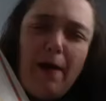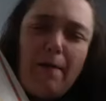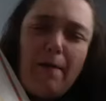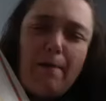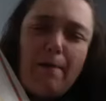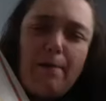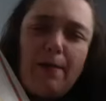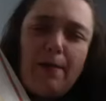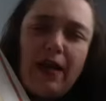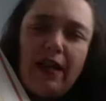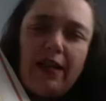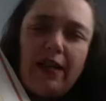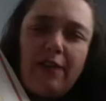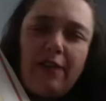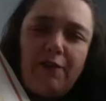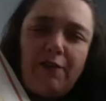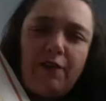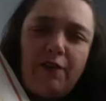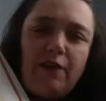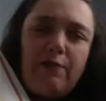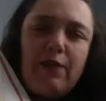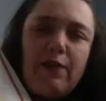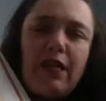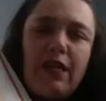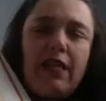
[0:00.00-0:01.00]
money
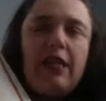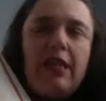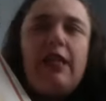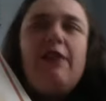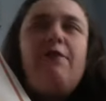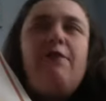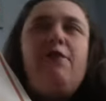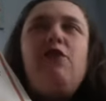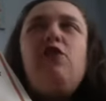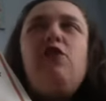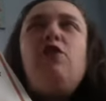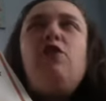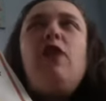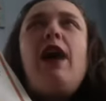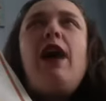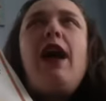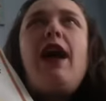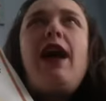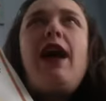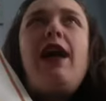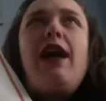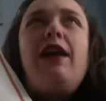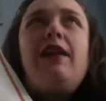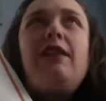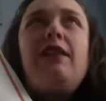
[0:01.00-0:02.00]
for a minute. If you
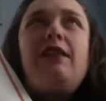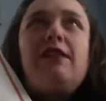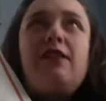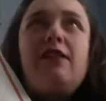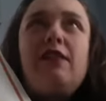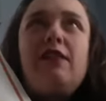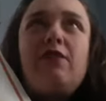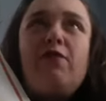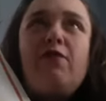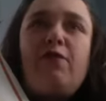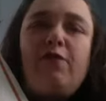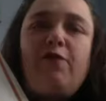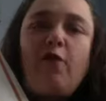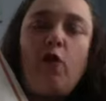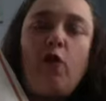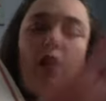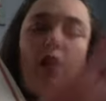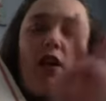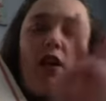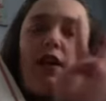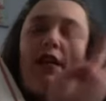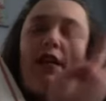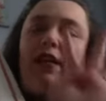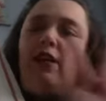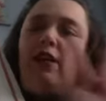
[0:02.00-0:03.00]
had
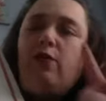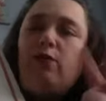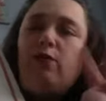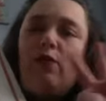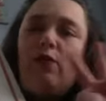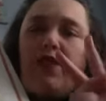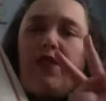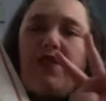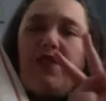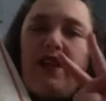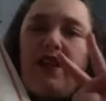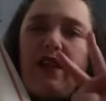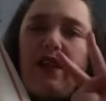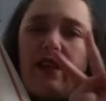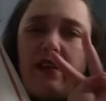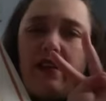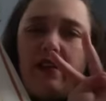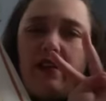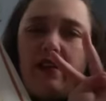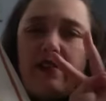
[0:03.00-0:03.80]
4 equal things.